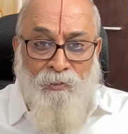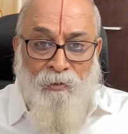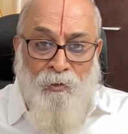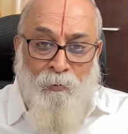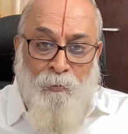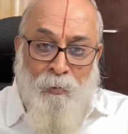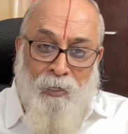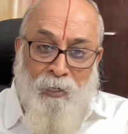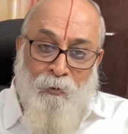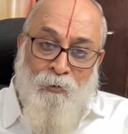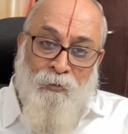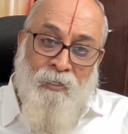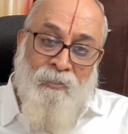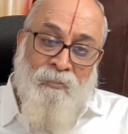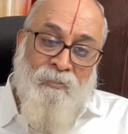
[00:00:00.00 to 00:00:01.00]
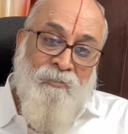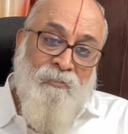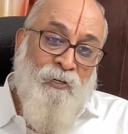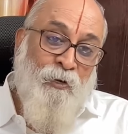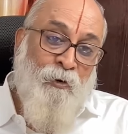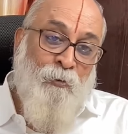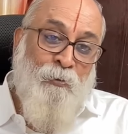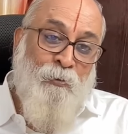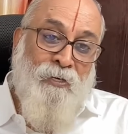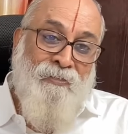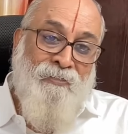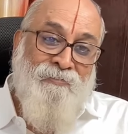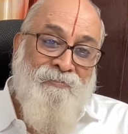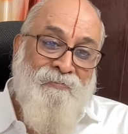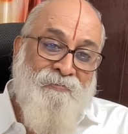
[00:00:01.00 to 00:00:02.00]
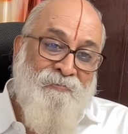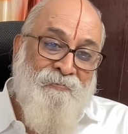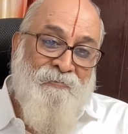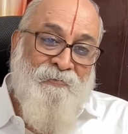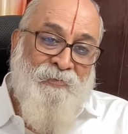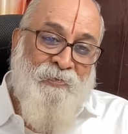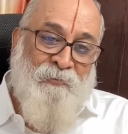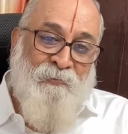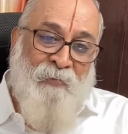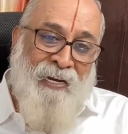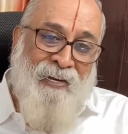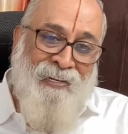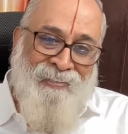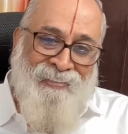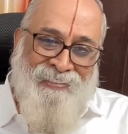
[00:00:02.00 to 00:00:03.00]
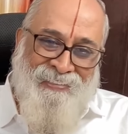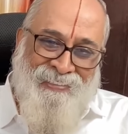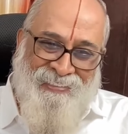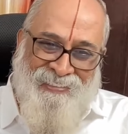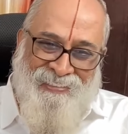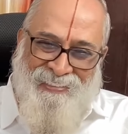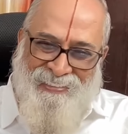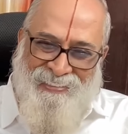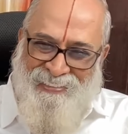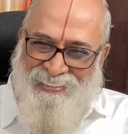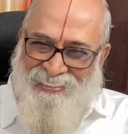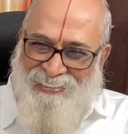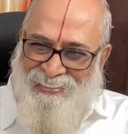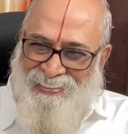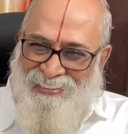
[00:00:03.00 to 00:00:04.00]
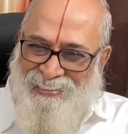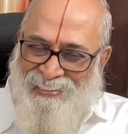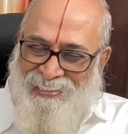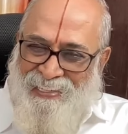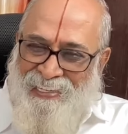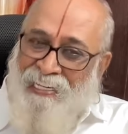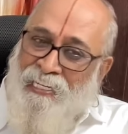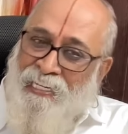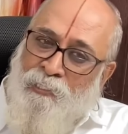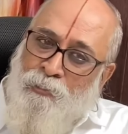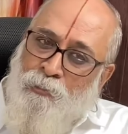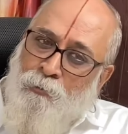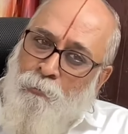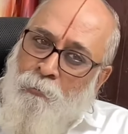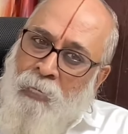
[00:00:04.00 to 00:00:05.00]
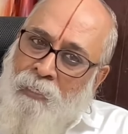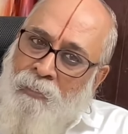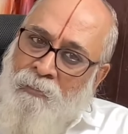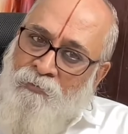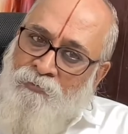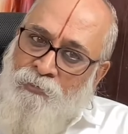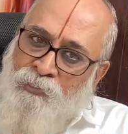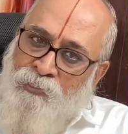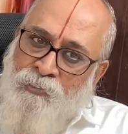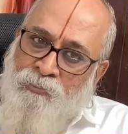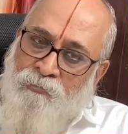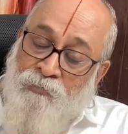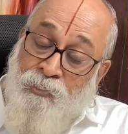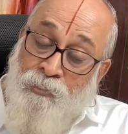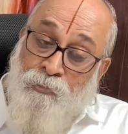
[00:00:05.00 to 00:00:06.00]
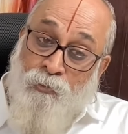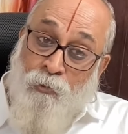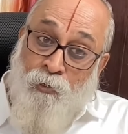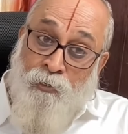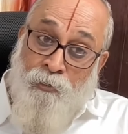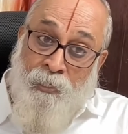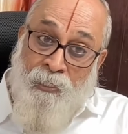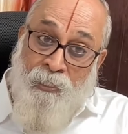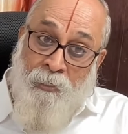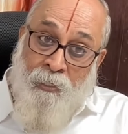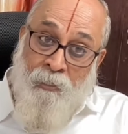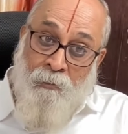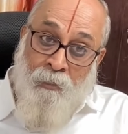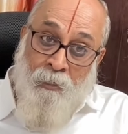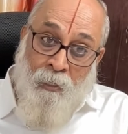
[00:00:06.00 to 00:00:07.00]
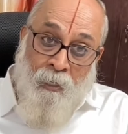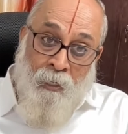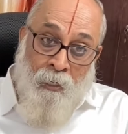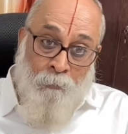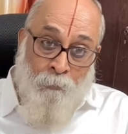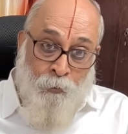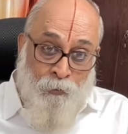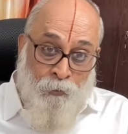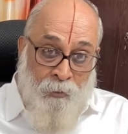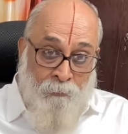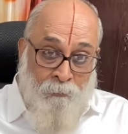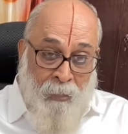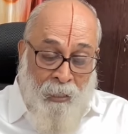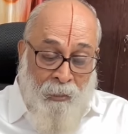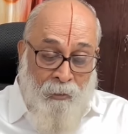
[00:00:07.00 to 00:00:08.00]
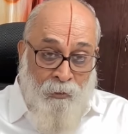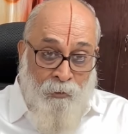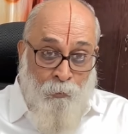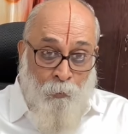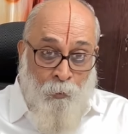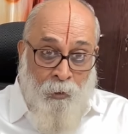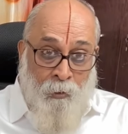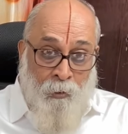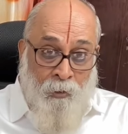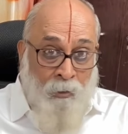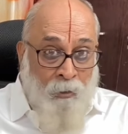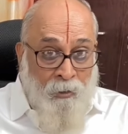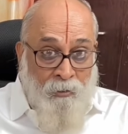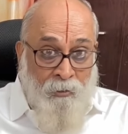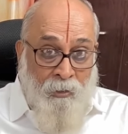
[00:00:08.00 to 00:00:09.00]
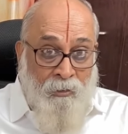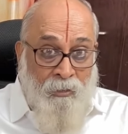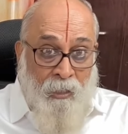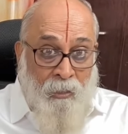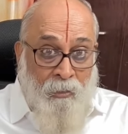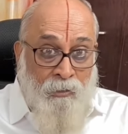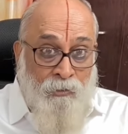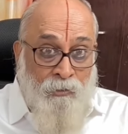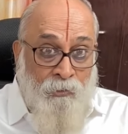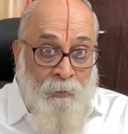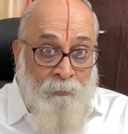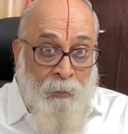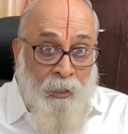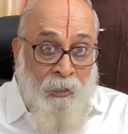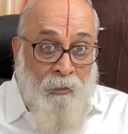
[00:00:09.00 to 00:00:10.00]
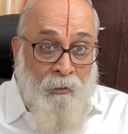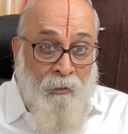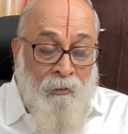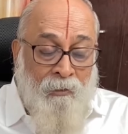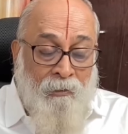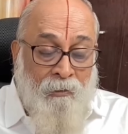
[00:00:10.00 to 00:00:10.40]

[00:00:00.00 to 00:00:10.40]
Tilopa looked at Naropa, smiled. He took back the fish, which is already dead, and put them back into water. They started swimming.